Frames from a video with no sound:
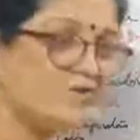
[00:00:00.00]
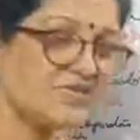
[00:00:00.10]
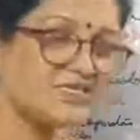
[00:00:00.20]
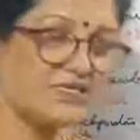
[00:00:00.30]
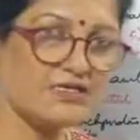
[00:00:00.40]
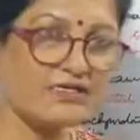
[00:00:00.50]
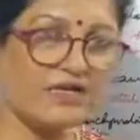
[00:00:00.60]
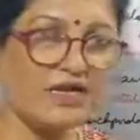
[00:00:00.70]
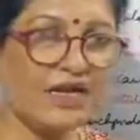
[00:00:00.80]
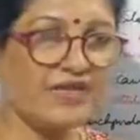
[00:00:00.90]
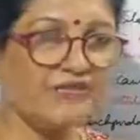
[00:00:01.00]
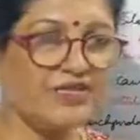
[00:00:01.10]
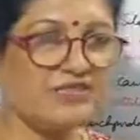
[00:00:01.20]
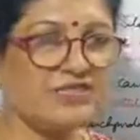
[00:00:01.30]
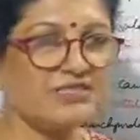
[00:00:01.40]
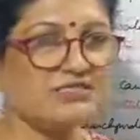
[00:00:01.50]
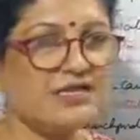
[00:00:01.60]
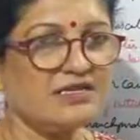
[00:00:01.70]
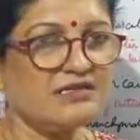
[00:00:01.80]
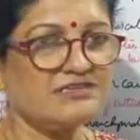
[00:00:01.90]
vessel, and when these
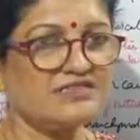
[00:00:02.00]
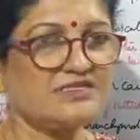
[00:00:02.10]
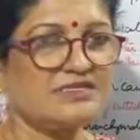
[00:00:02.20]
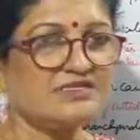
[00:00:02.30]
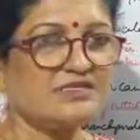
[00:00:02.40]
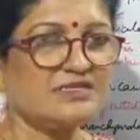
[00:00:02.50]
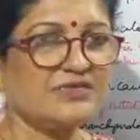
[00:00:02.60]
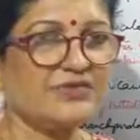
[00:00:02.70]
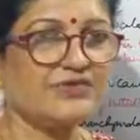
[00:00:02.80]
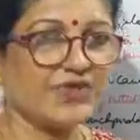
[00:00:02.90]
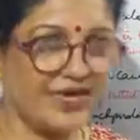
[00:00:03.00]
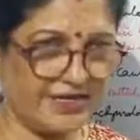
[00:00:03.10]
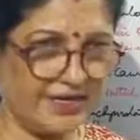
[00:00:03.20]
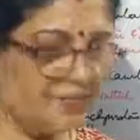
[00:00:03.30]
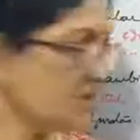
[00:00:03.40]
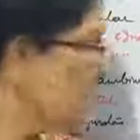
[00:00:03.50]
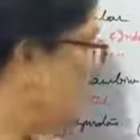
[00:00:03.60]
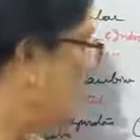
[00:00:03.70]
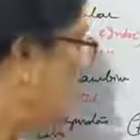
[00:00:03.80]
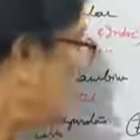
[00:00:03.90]
xylem vessels dried up
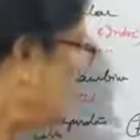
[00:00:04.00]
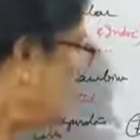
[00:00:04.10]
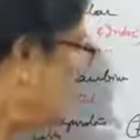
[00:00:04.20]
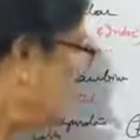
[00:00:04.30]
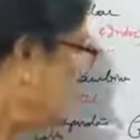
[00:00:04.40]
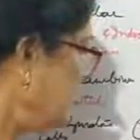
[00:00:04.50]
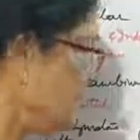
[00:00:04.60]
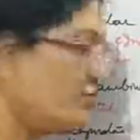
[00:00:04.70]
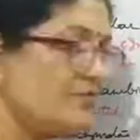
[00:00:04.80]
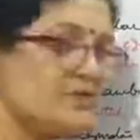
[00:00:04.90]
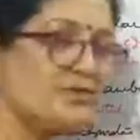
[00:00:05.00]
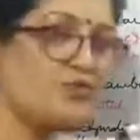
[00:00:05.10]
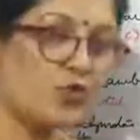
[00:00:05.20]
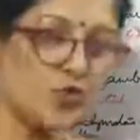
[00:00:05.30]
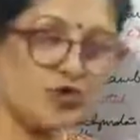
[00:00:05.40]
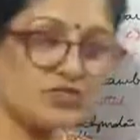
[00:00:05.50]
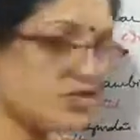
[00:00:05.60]
and then they form the pores,